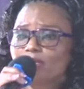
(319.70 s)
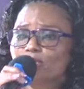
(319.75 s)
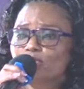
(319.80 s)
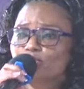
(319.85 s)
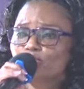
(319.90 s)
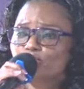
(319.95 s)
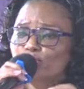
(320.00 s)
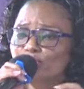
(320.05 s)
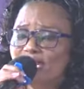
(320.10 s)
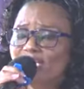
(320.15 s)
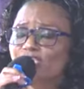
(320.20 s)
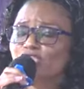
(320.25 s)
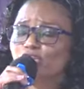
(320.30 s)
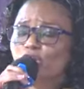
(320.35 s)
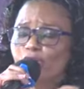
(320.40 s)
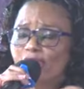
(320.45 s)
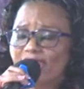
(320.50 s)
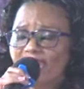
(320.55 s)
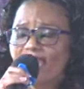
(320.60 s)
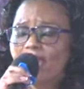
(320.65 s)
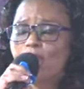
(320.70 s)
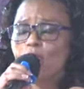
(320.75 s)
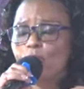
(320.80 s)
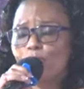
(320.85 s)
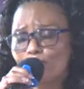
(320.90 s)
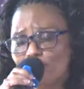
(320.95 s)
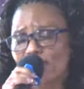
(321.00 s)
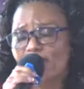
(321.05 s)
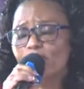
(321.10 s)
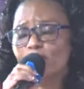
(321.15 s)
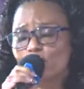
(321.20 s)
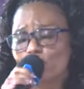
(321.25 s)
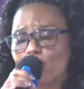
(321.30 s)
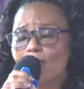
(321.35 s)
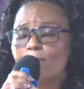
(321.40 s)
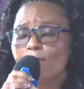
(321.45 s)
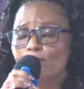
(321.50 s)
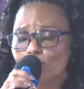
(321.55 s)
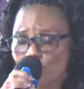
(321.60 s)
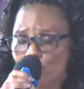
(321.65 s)
tunazoea upendo wa
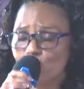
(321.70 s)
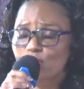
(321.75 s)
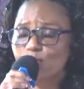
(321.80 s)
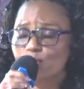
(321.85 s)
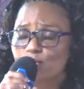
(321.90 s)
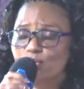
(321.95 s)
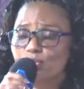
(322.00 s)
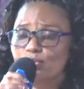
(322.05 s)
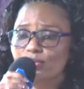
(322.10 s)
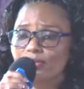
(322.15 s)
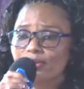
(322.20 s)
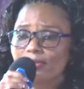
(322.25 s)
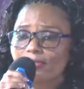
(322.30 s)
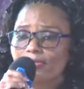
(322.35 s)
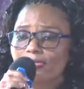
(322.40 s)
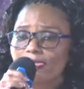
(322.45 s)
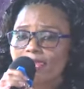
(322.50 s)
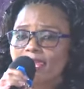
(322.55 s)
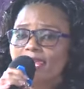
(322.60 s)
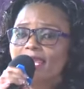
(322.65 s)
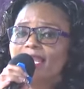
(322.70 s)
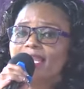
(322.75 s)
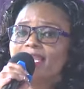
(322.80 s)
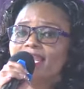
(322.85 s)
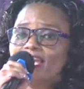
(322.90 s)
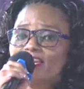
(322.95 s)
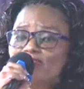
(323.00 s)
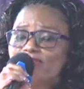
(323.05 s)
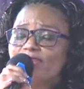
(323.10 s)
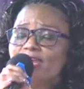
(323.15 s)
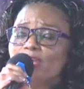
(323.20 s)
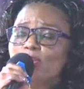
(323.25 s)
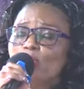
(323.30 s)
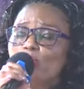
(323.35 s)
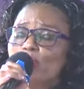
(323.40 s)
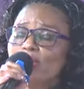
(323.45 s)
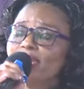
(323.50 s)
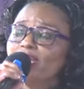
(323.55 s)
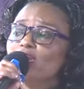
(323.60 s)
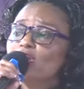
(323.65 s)
Mungu, na even
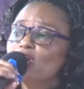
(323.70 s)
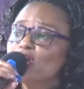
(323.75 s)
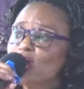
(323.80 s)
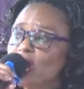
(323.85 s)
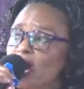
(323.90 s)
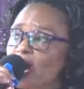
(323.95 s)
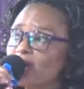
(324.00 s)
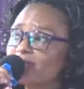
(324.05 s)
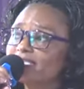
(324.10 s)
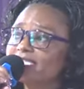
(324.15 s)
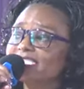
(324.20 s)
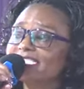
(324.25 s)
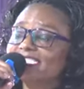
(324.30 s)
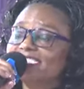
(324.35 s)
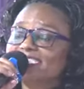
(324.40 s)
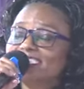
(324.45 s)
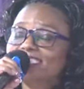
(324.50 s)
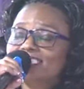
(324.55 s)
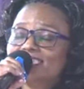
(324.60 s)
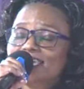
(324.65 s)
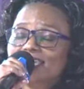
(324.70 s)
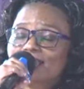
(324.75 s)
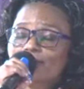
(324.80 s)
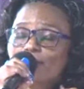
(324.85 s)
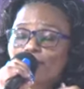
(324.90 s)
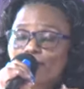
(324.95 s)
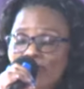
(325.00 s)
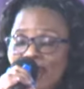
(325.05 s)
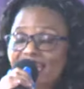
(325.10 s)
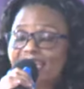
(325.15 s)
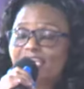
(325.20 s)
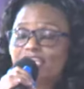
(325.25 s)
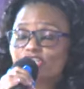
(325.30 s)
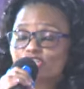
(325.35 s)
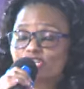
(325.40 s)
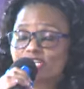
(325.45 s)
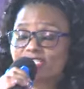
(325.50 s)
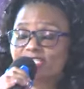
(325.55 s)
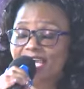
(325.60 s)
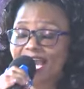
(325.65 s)
when God
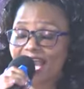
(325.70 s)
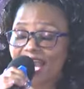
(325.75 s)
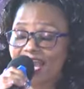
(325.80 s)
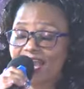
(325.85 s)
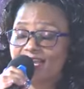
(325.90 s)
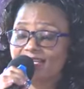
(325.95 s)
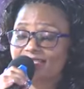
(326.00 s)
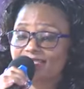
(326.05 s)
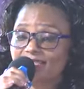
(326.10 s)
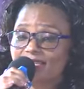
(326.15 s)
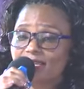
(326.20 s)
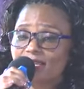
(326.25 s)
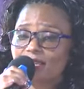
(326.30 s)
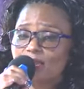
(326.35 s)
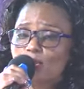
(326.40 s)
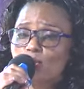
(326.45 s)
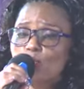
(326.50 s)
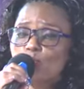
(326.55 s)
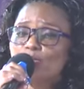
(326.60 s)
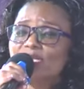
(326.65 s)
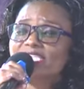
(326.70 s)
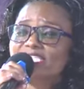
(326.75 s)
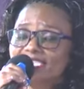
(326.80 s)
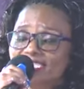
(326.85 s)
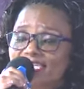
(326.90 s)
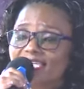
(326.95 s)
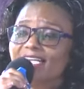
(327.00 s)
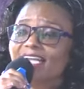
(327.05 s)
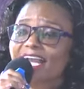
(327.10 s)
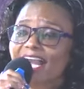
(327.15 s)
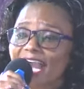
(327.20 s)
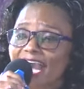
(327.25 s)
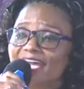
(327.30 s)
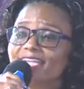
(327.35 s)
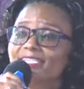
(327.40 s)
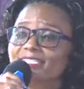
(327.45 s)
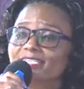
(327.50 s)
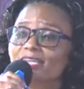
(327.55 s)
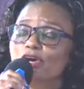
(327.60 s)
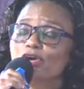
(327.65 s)
punishes us, we still
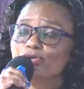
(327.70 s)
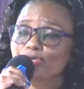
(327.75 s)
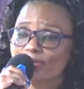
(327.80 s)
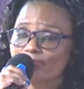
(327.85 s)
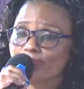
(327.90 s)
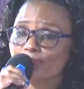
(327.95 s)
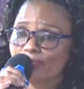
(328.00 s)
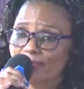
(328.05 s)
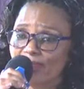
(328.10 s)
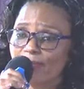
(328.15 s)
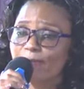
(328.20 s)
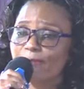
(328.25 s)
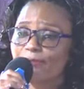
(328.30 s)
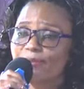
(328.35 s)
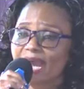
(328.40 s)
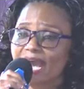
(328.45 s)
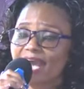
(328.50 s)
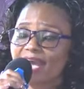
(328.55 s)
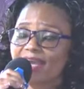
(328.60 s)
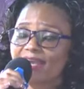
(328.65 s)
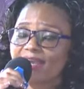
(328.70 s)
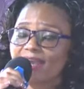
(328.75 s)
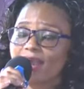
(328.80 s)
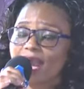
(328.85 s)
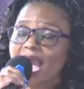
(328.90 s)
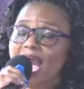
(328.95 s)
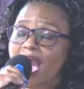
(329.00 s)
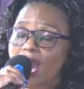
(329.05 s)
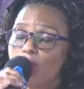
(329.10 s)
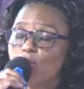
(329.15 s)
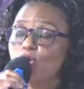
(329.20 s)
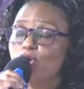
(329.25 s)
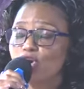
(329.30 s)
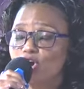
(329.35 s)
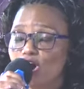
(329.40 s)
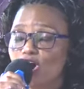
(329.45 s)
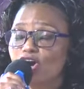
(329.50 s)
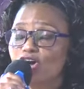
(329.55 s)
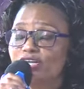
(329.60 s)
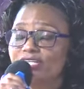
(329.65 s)
can't remember how
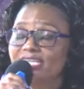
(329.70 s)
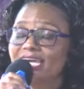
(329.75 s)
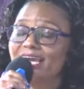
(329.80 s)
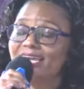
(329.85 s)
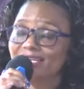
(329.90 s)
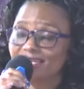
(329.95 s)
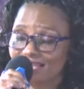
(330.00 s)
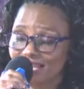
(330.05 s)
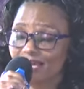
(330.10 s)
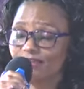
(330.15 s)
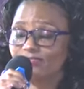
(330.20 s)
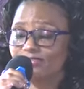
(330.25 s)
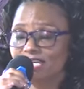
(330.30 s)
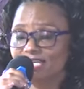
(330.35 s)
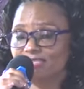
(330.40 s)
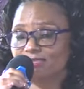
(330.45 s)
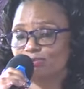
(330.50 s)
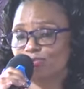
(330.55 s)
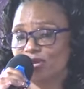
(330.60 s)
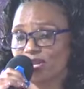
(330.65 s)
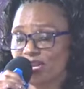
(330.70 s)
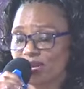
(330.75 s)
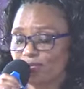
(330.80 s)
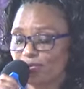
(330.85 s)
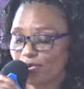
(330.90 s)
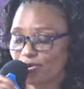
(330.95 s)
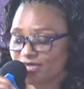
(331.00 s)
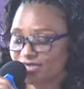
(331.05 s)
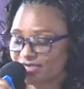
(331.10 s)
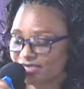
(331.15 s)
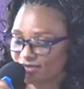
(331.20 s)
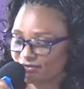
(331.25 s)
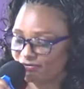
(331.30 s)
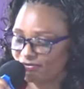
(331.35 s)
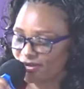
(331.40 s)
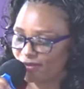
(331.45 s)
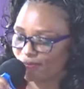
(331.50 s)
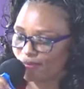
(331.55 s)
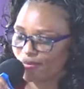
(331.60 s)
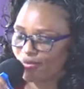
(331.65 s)
God loved us. Bwana apewe
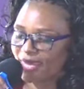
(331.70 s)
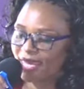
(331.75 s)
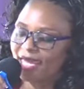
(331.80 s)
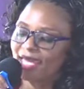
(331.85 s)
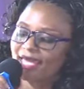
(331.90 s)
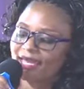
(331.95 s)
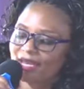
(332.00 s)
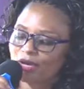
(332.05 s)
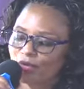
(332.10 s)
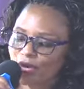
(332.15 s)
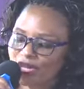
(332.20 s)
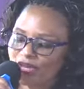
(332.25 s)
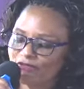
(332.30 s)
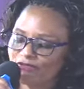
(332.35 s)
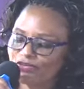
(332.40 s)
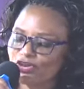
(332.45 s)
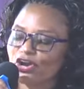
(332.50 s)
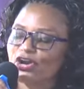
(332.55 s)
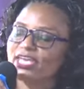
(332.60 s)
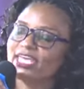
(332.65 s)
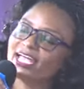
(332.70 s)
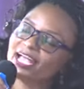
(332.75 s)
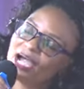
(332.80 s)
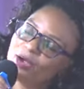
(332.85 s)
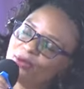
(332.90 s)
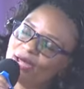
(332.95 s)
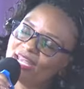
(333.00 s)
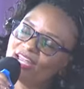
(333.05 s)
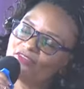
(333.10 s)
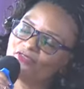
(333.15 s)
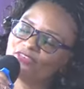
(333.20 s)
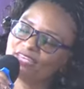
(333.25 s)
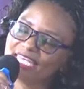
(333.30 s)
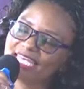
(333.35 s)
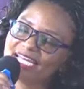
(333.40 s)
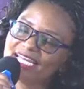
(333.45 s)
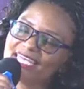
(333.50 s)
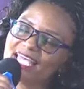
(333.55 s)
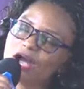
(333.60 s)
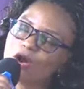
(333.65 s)
sifa. Na kwa hivyo ikawa
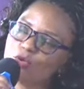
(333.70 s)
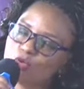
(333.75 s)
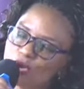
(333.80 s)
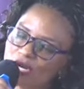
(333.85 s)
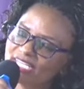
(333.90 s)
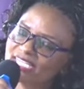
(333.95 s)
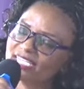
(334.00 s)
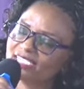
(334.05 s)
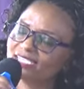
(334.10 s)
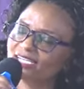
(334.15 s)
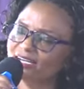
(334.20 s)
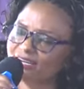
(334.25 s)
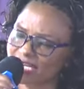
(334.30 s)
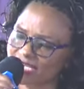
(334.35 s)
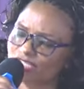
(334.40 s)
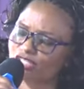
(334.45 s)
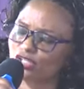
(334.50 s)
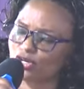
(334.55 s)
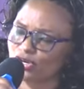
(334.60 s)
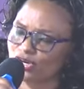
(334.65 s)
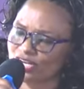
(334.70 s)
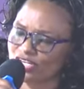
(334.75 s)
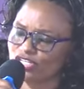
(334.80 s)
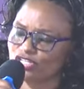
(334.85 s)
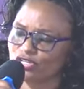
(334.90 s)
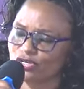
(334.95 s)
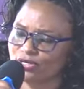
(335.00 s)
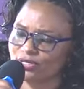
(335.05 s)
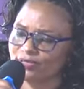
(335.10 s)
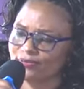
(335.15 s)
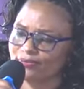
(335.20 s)
nafikiria, what is restoration?